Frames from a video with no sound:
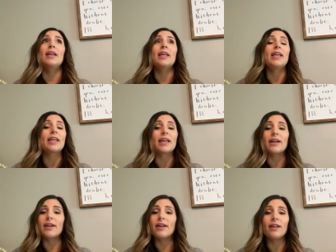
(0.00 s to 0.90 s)
He
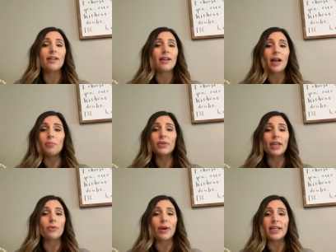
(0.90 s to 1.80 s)
can, I'm
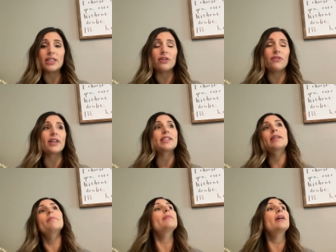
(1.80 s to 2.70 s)
like ready to evict him.